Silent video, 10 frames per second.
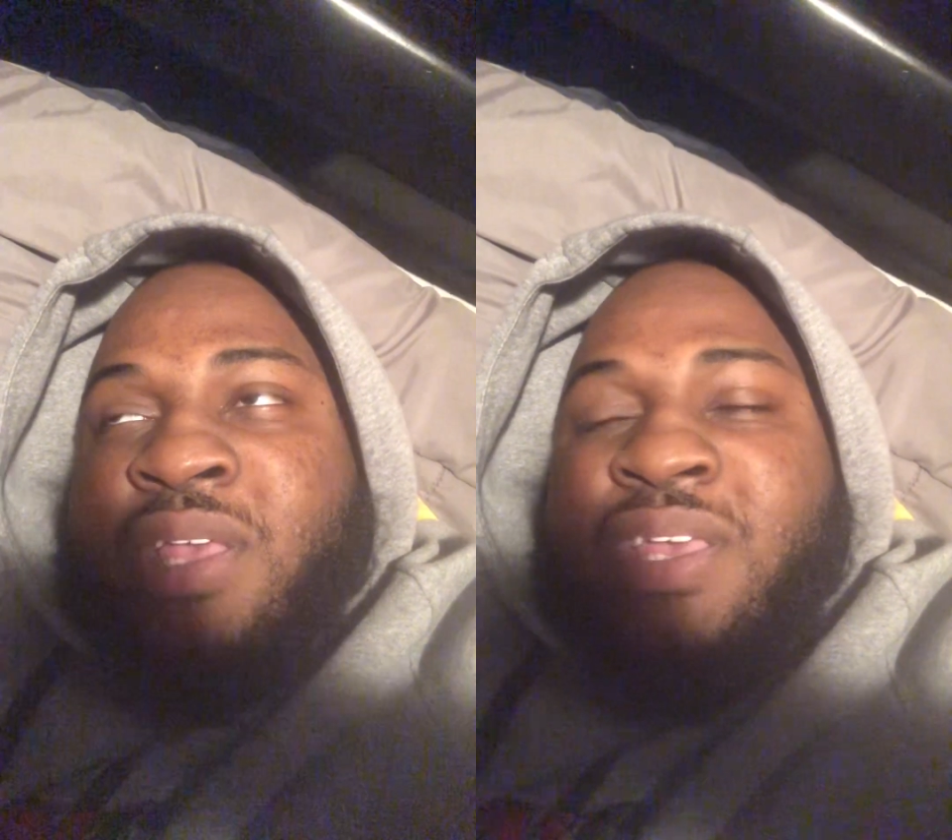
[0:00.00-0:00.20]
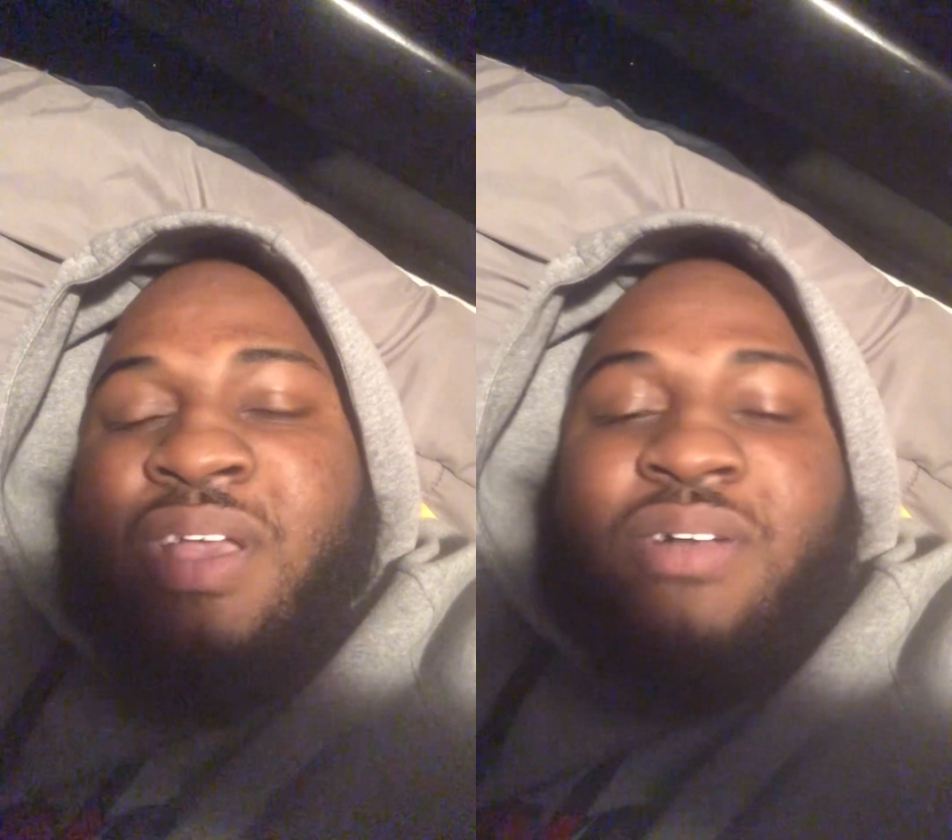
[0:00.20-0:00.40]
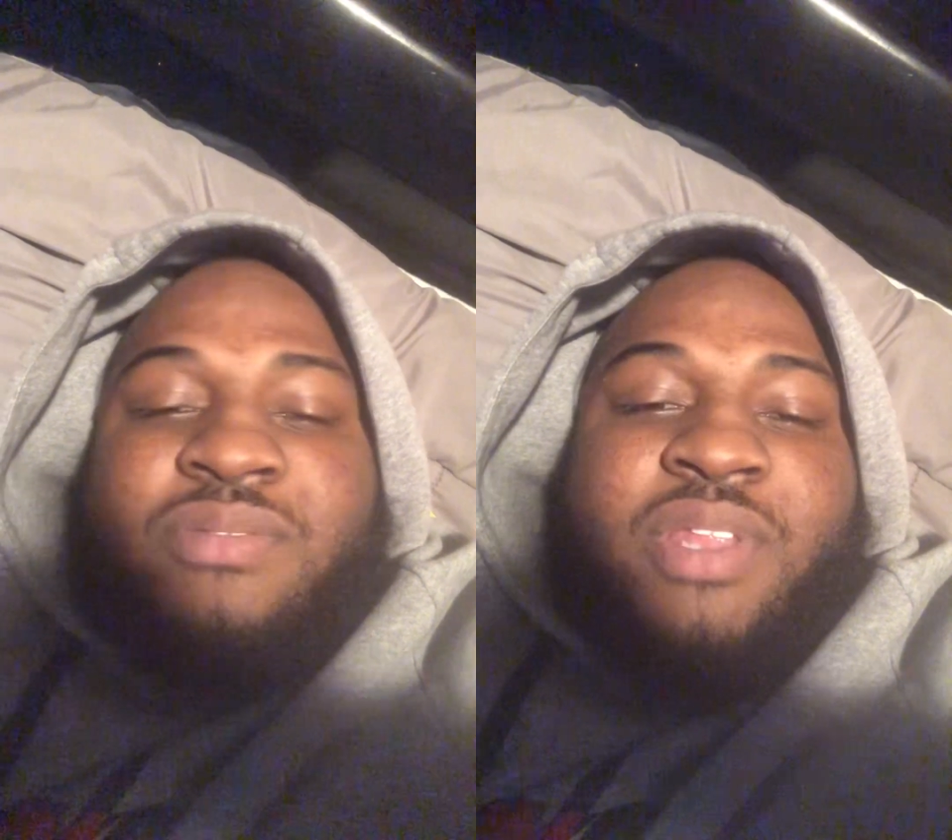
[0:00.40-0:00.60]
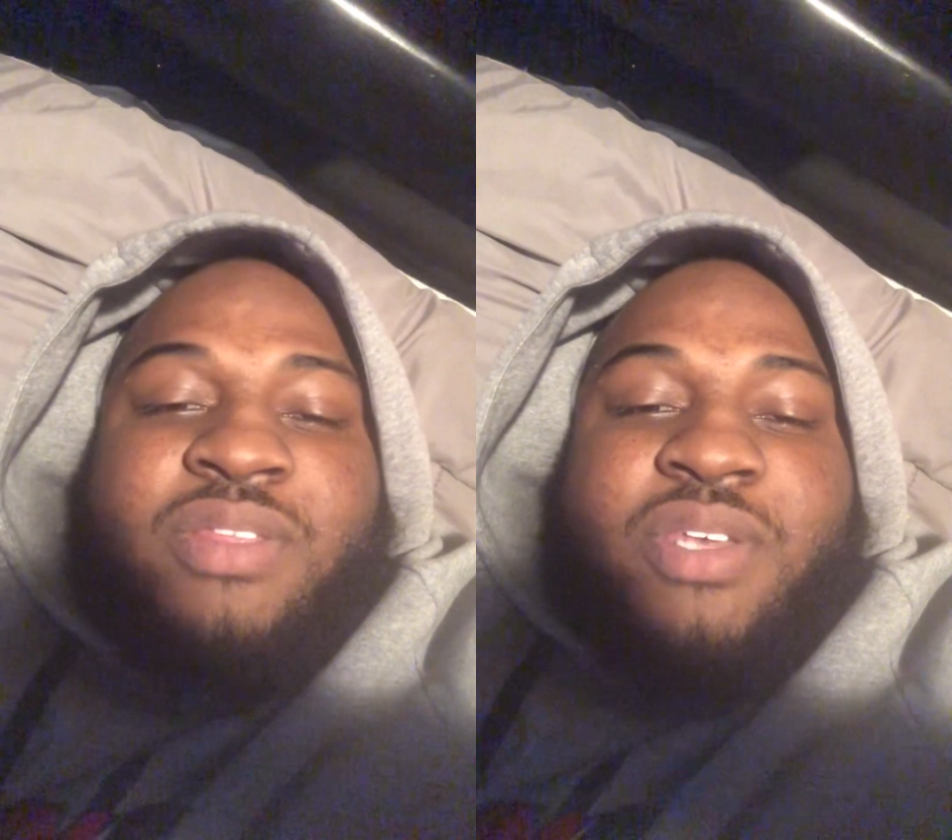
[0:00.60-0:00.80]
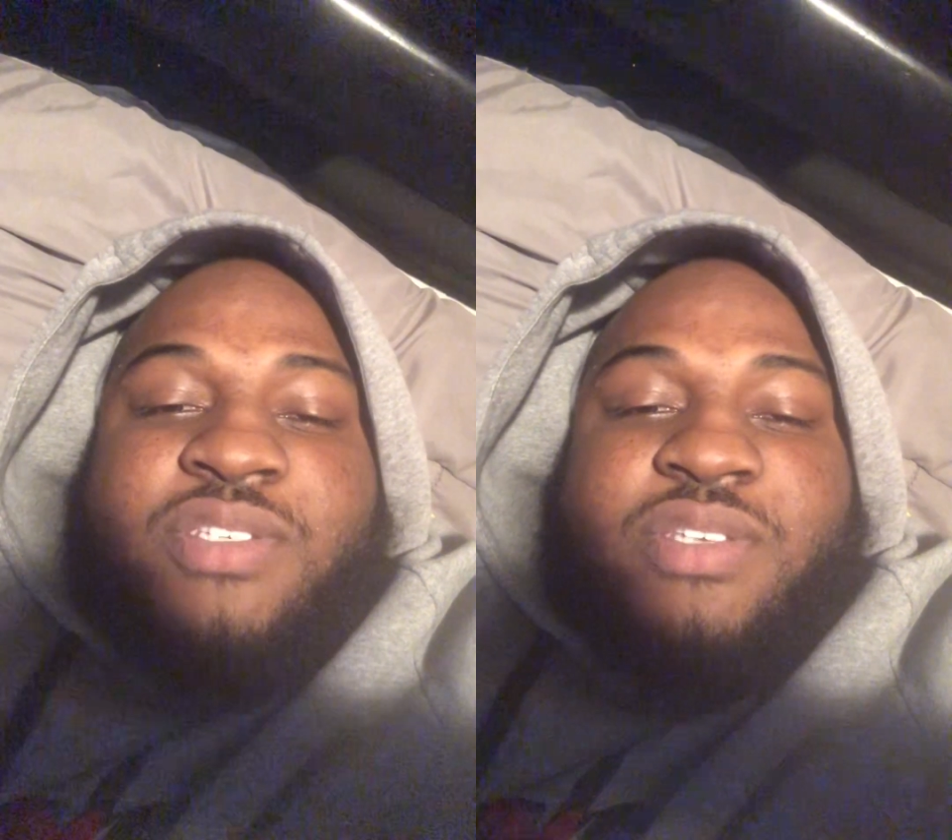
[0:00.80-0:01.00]
Yeah,
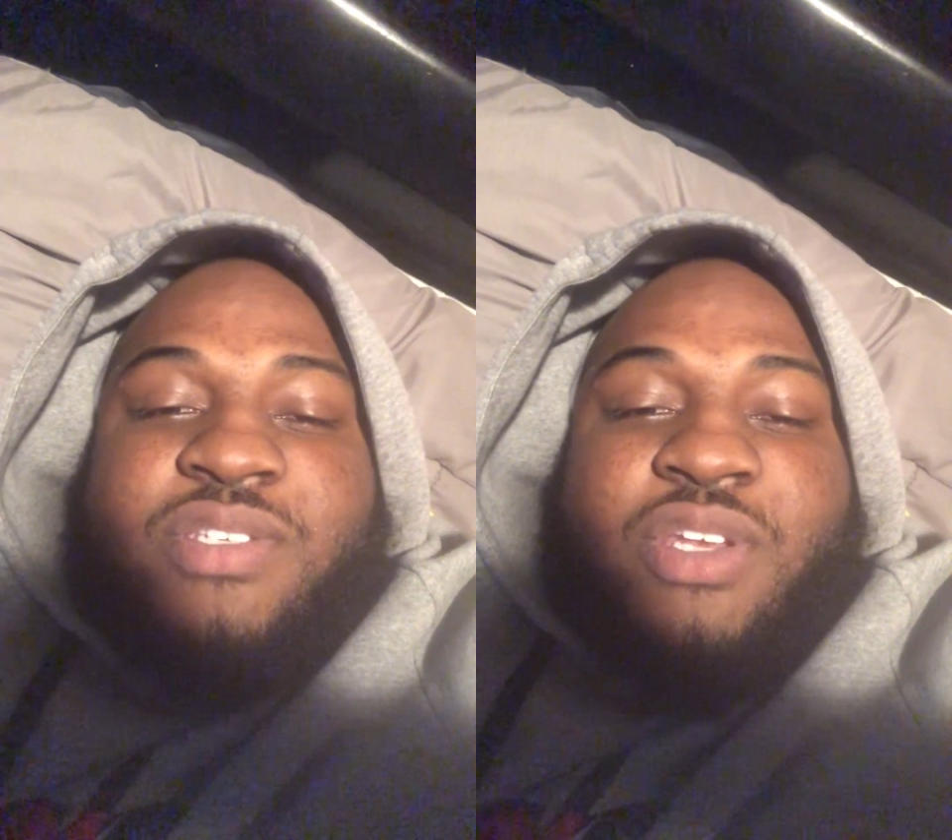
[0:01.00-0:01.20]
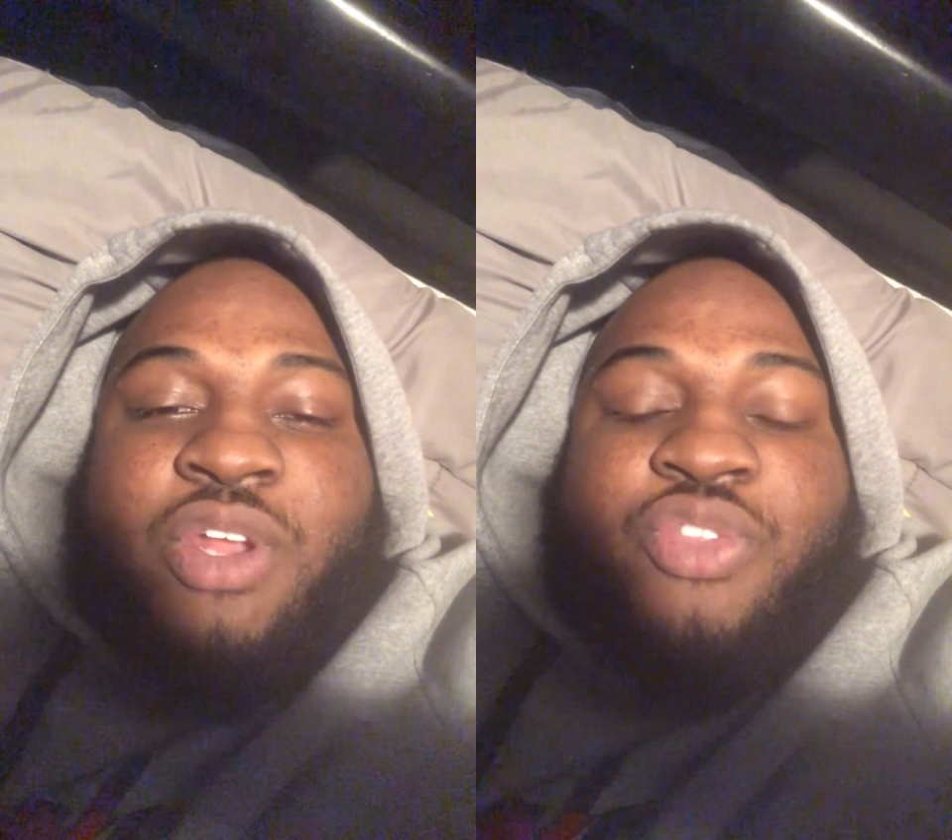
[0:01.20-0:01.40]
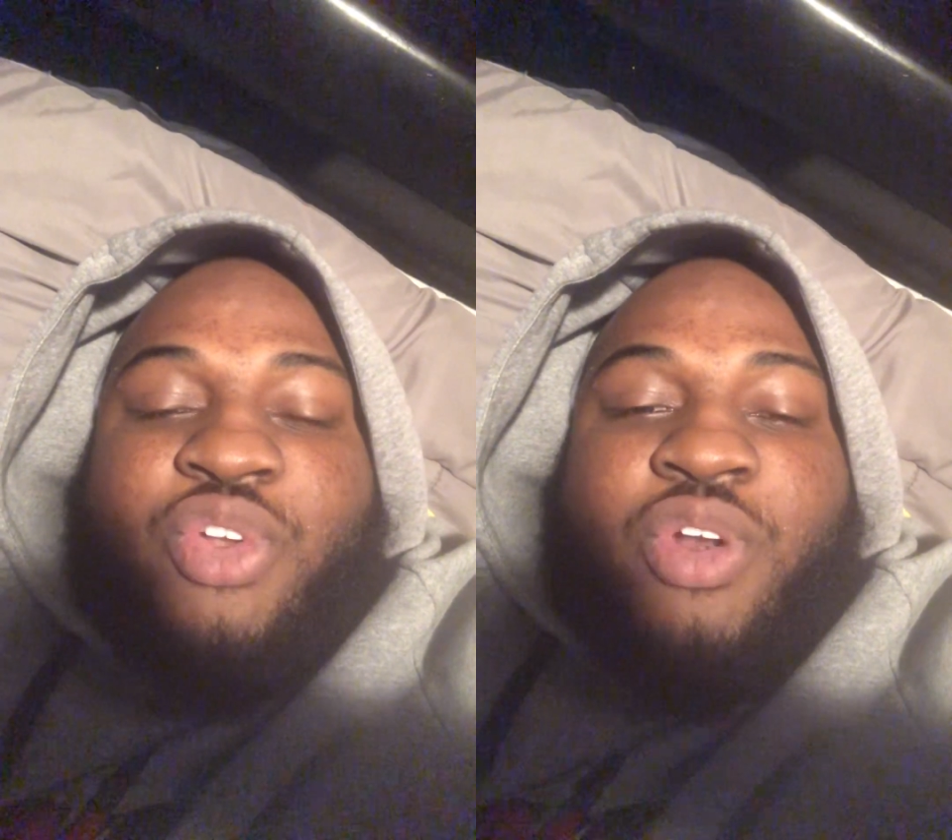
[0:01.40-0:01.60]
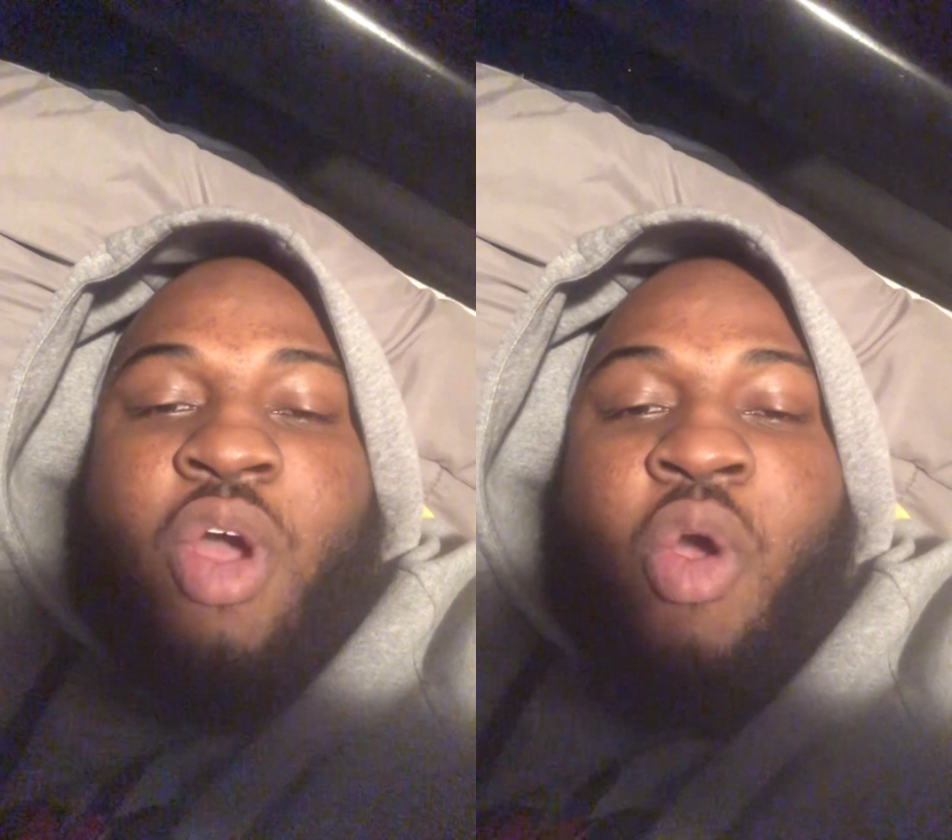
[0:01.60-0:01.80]
this is another